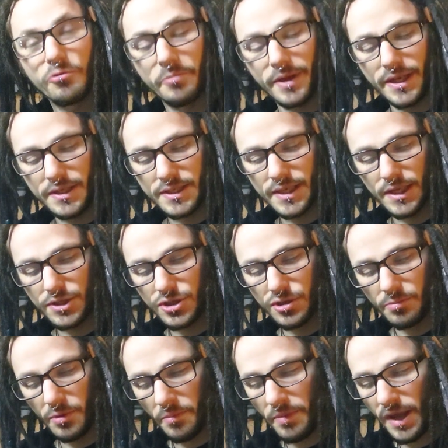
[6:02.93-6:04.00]
for me, said
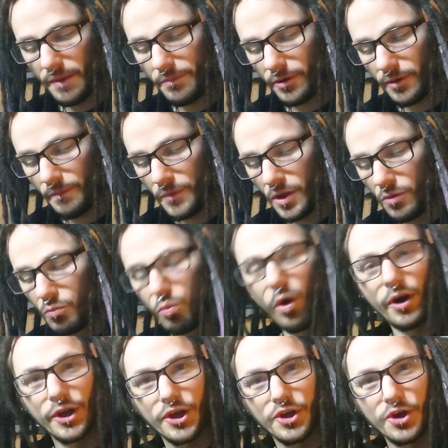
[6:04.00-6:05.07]
Super Paper.
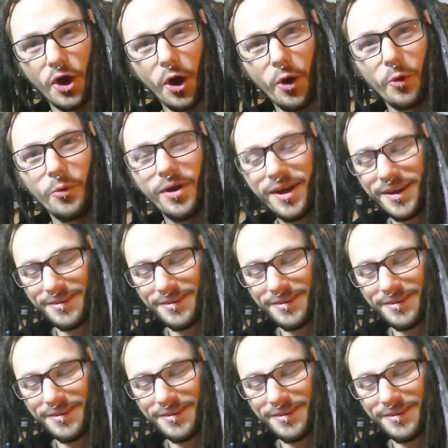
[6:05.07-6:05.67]
Wanna go?